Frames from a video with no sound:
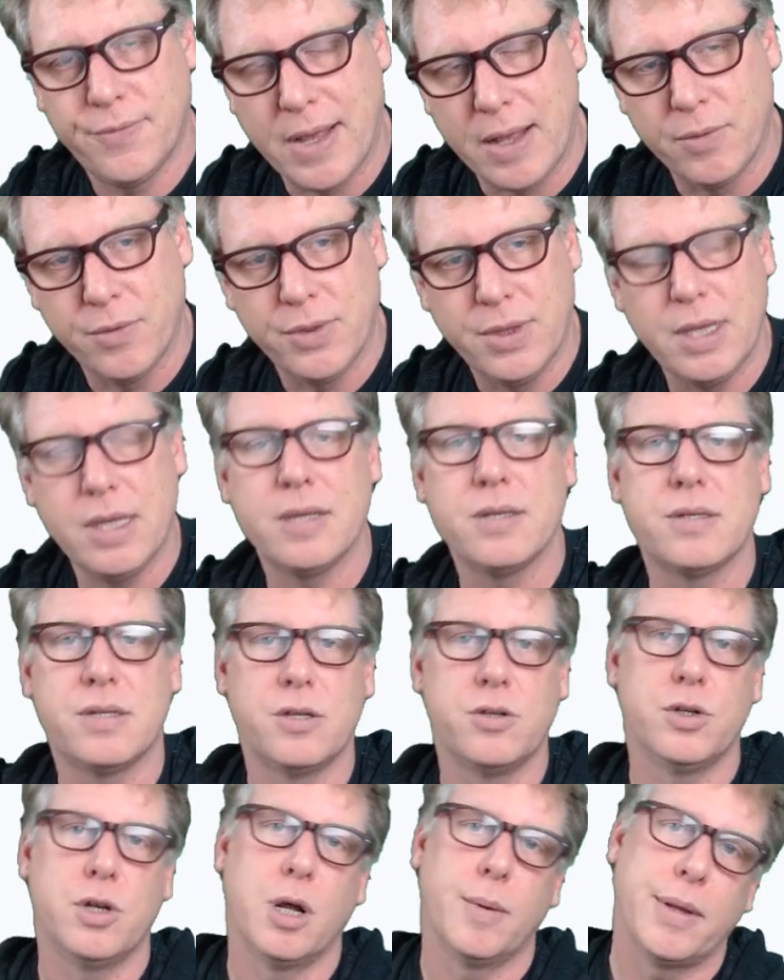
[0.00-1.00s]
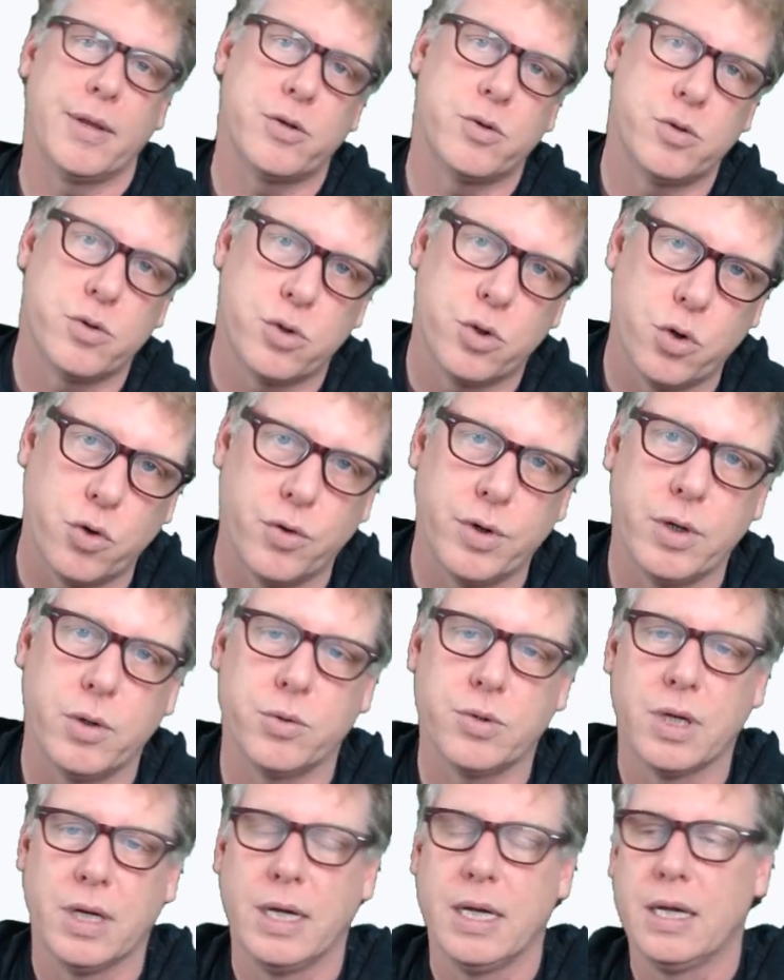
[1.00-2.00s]
found this? Did you know about
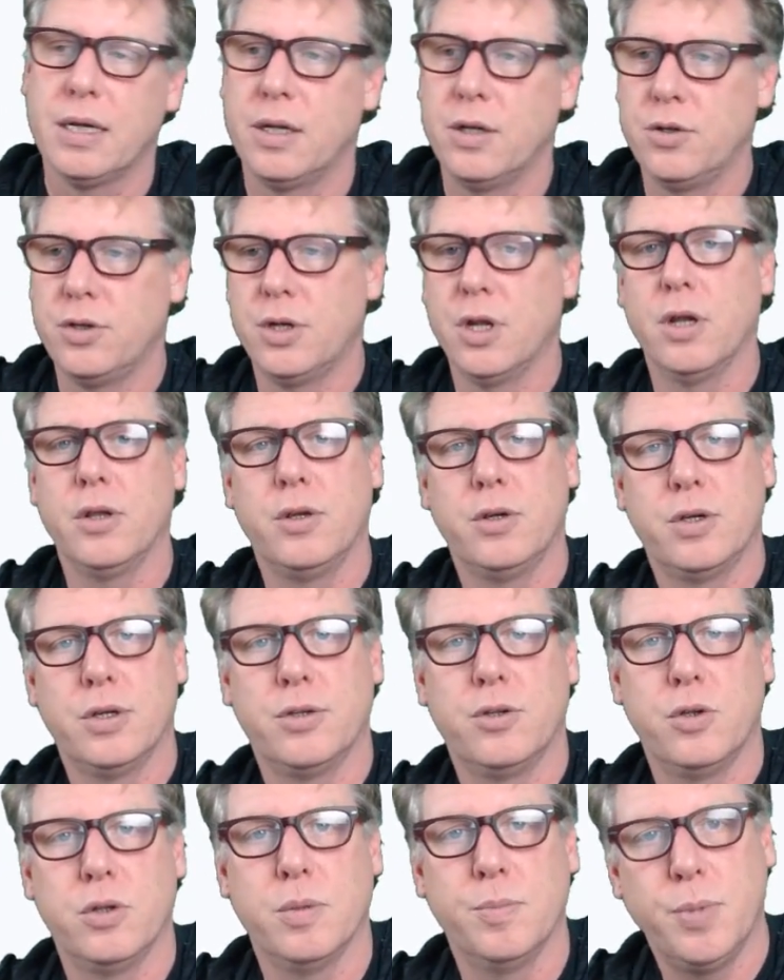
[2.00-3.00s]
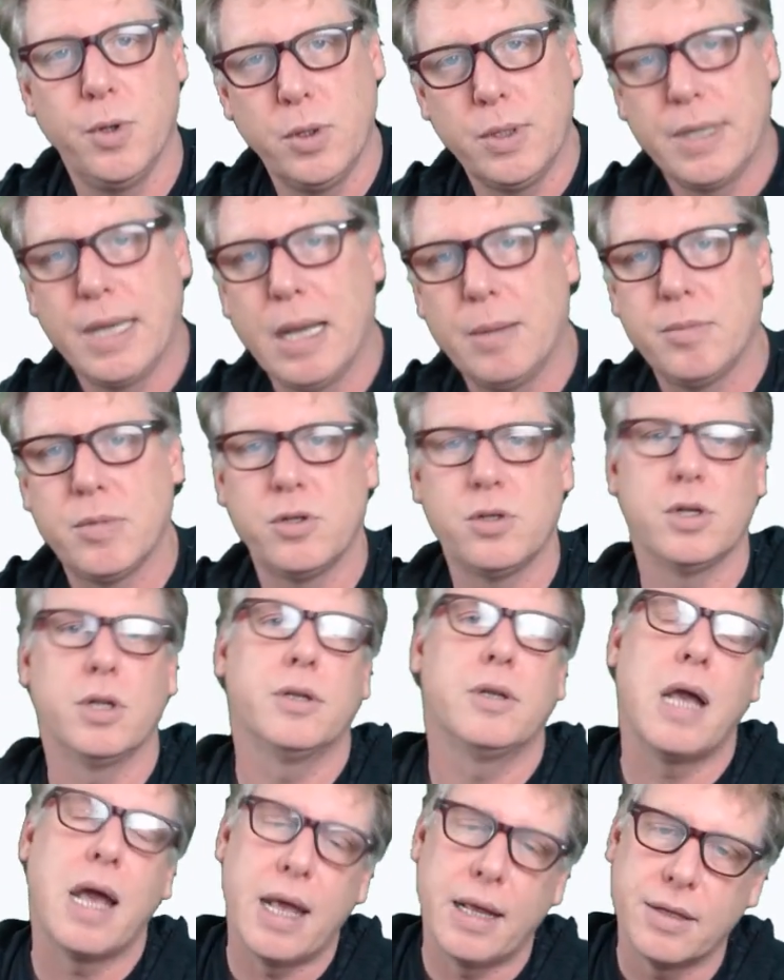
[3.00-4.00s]
tutorials? Did you know you could do the bootcamp? Did you
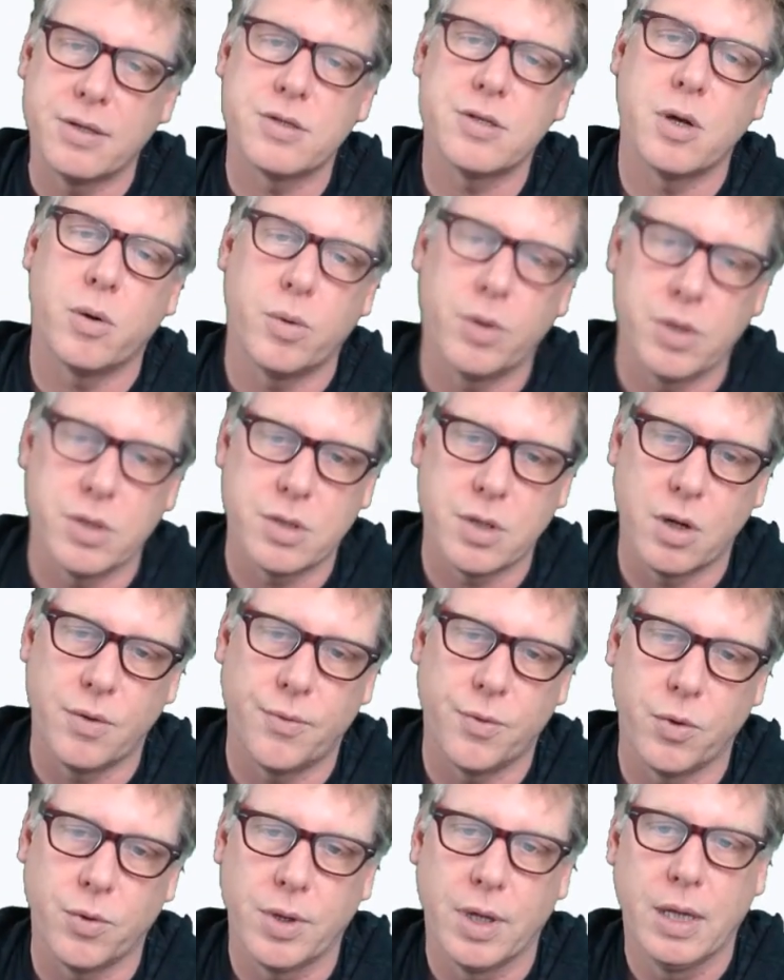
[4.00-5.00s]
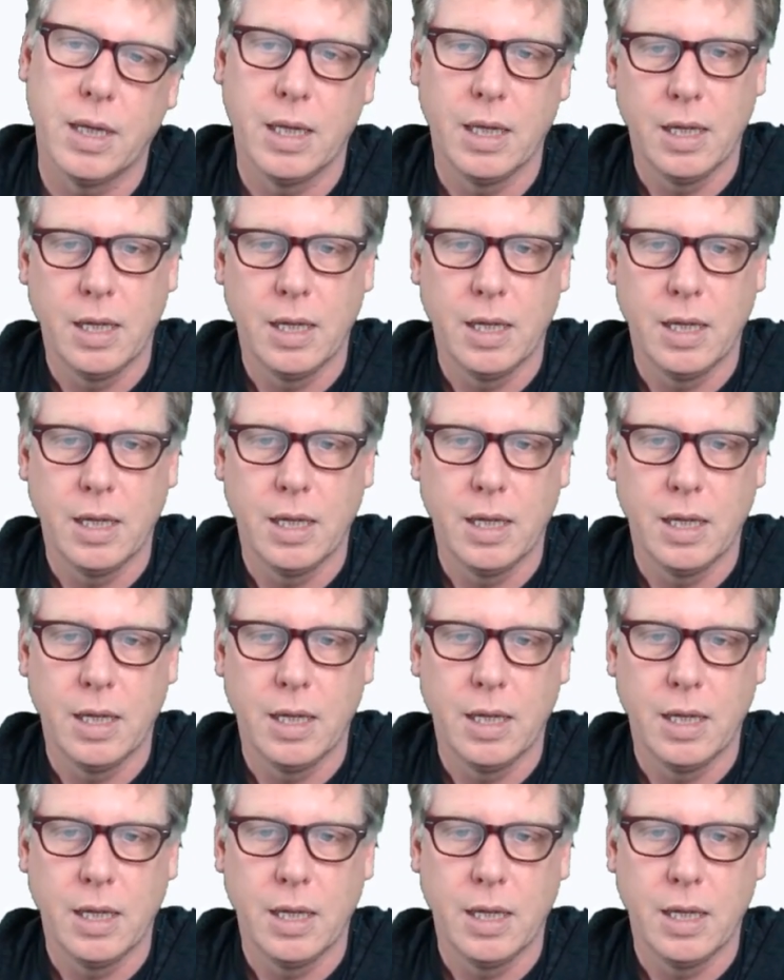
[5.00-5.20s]
know, and so on and so forth.